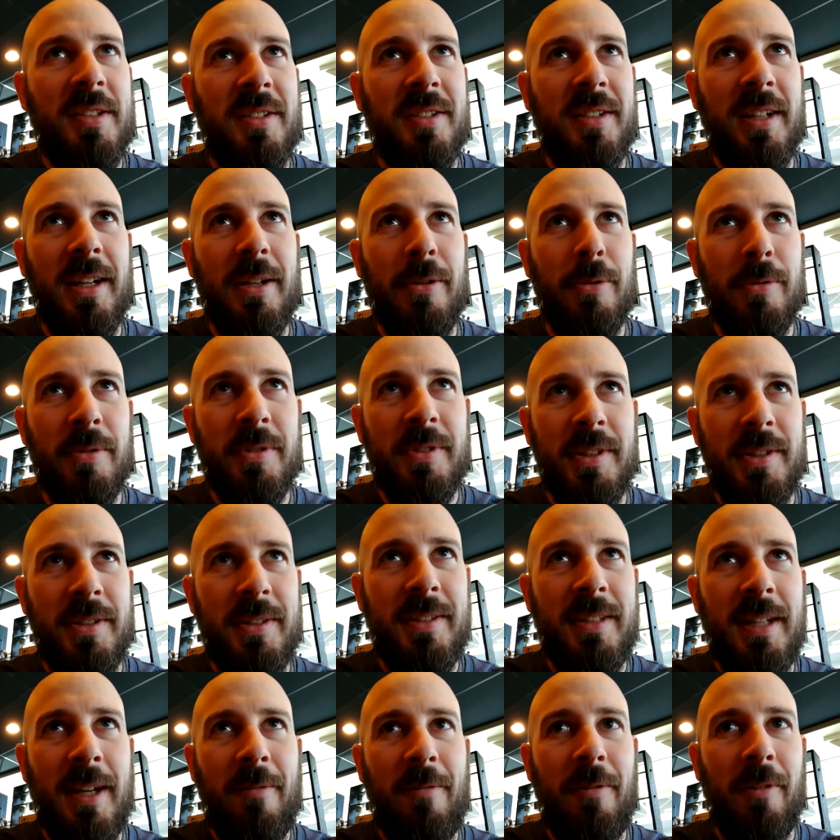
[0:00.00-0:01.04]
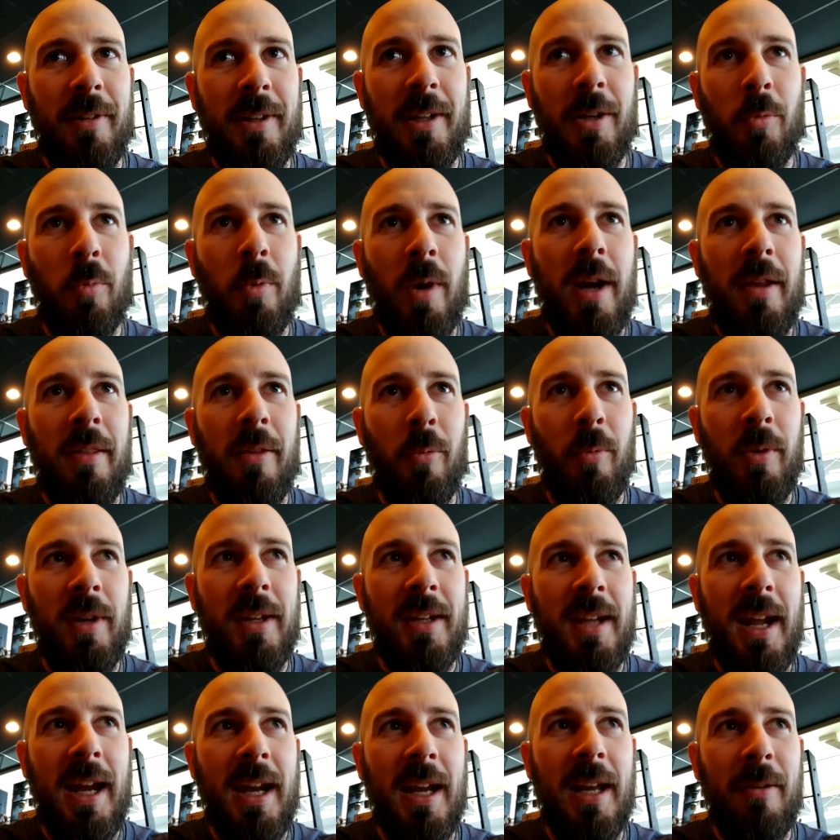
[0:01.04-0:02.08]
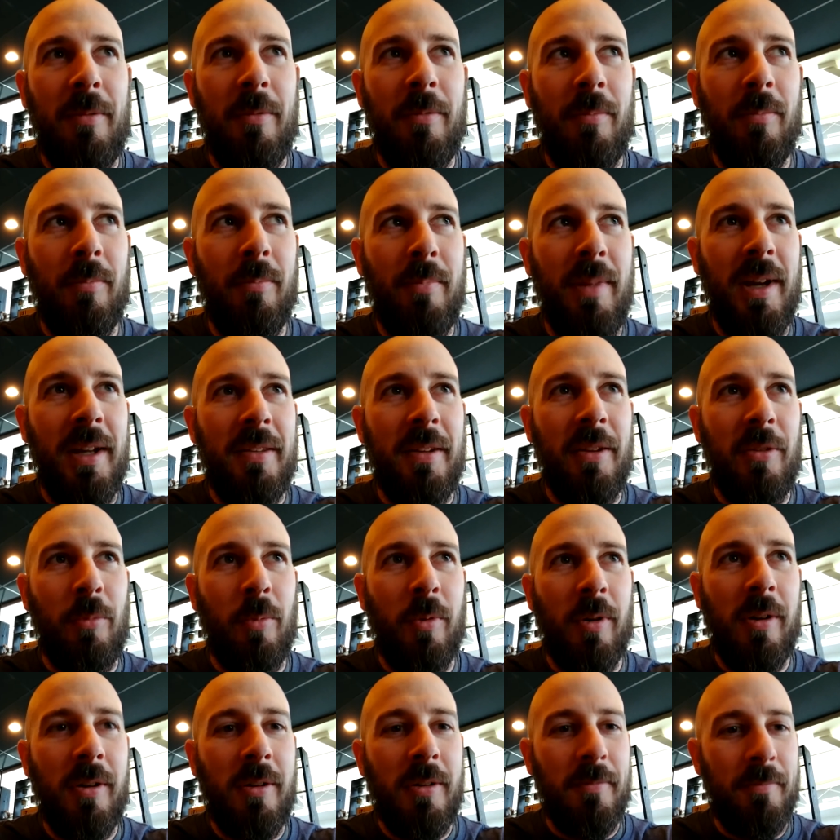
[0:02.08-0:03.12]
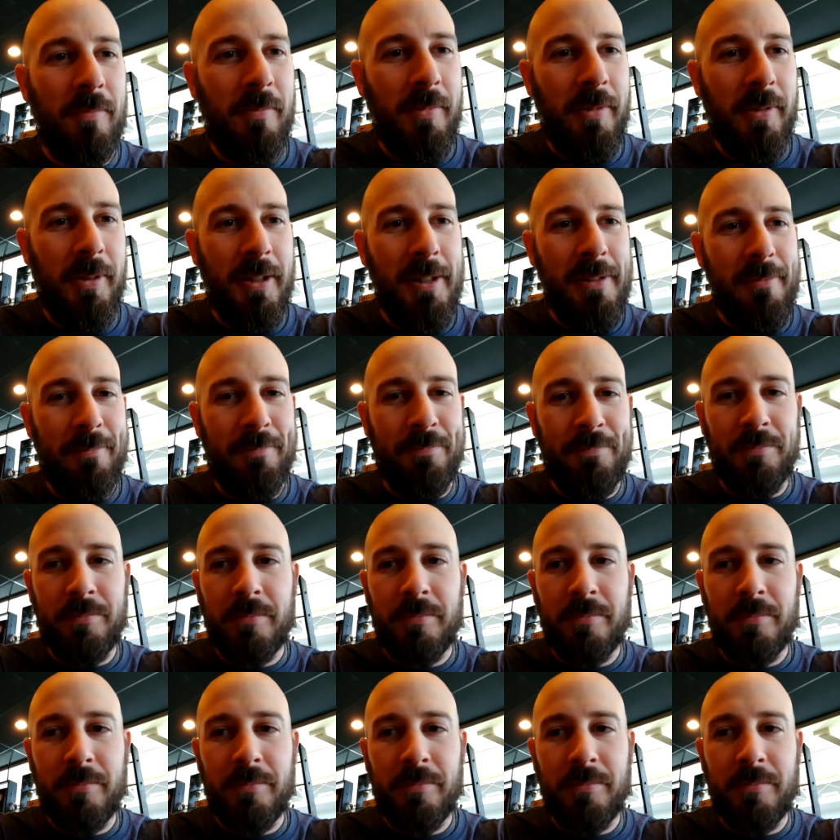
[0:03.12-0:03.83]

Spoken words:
singles is definitely a way that we can make this work. Right.